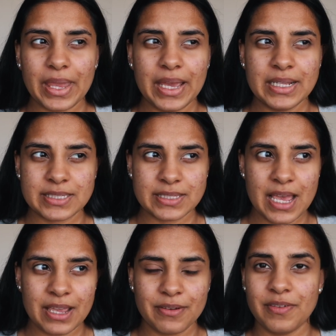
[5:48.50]
It's
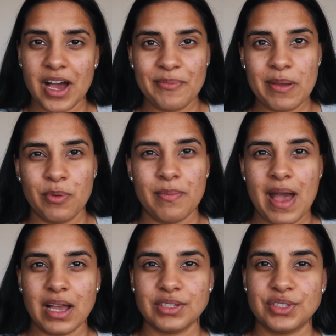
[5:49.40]
like 5 people
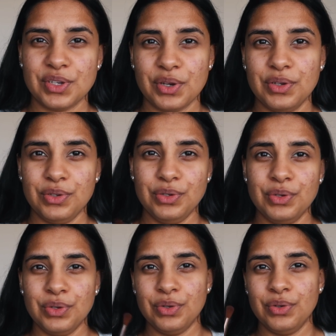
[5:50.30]
max, so
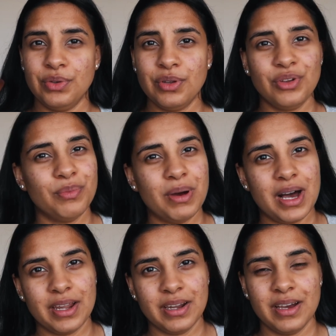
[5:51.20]
you, your
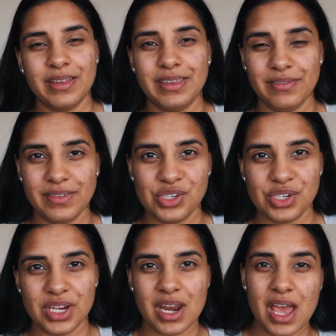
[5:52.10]
partner, the
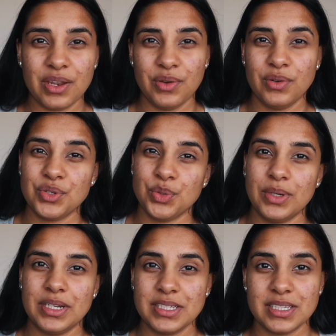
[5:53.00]
officiant, and your 2
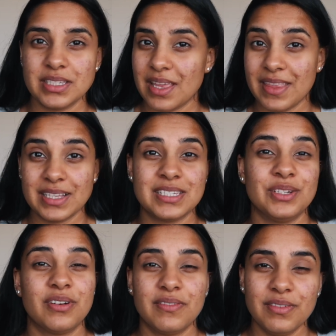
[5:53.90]
witnesses, and that's it,
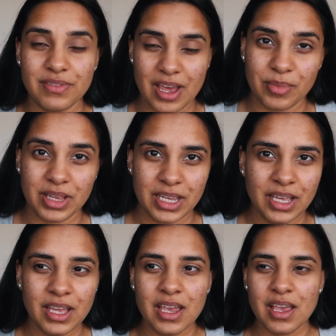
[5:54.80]
not even family.
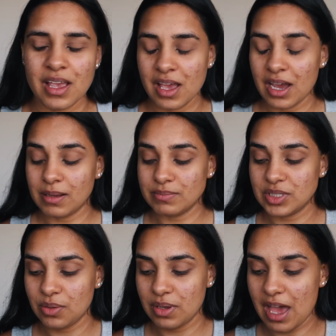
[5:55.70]

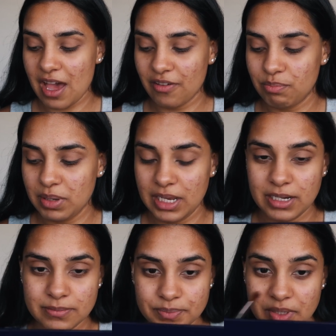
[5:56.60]
So we have
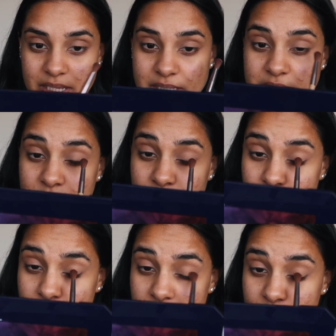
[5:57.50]
been considering
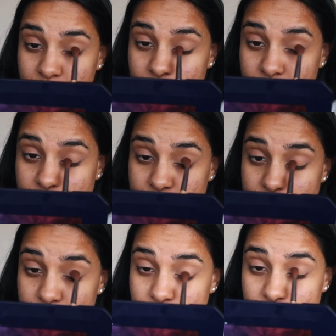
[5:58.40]
whether we want
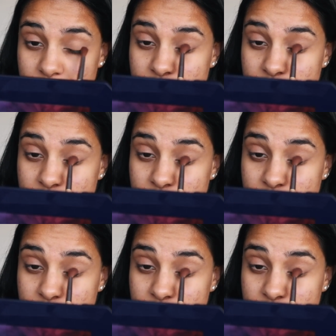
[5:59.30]
to